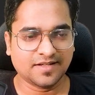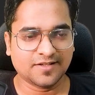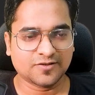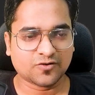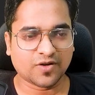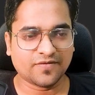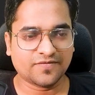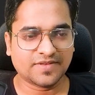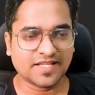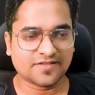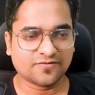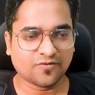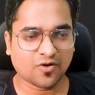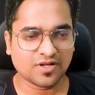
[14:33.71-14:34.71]
So if
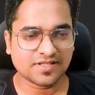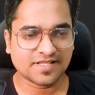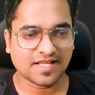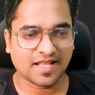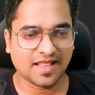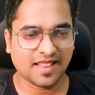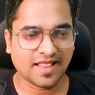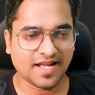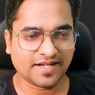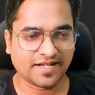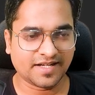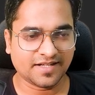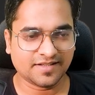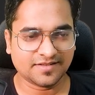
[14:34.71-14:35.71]
this was
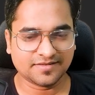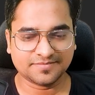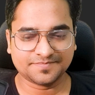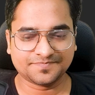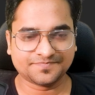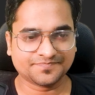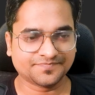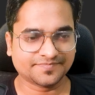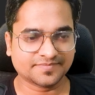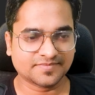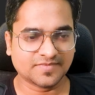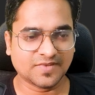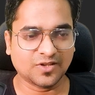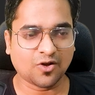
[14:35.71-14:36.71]
let,
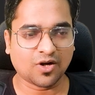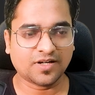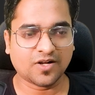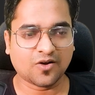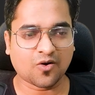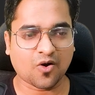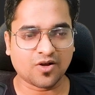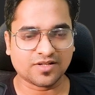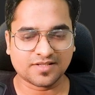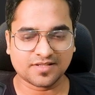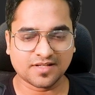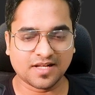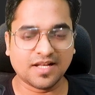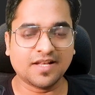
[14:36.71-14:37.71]
not
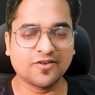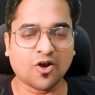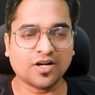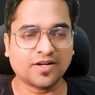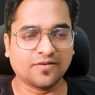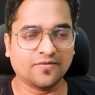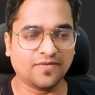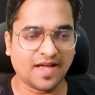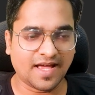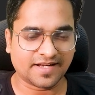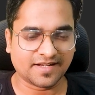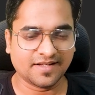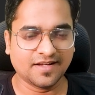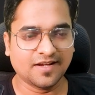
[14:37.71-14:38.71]
const, not
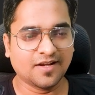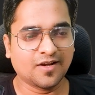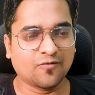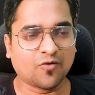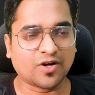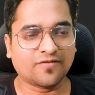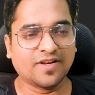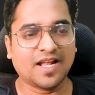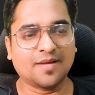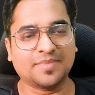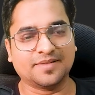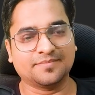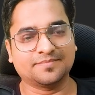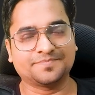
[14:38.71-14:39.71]
var, what will
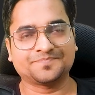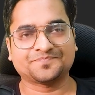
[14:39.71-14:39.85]
happen?